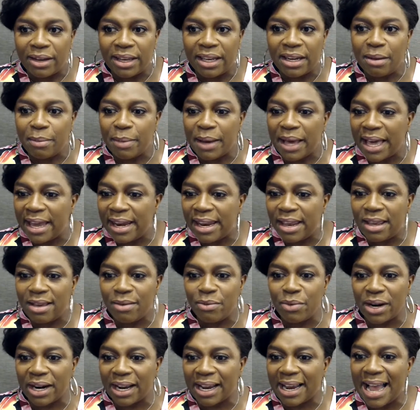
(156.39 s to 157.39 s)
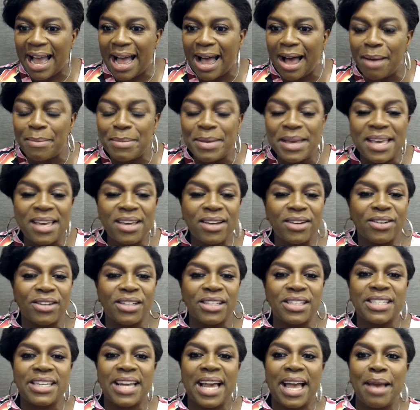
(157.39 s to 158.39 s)
Anybody want to comment or
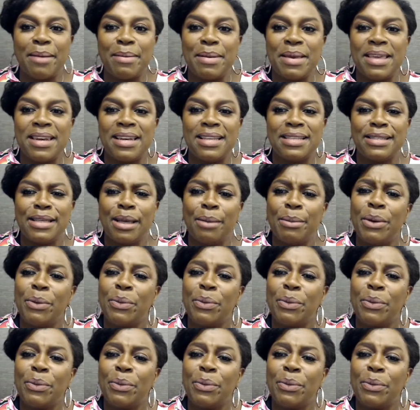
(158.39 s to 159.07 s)
chime in and tell me,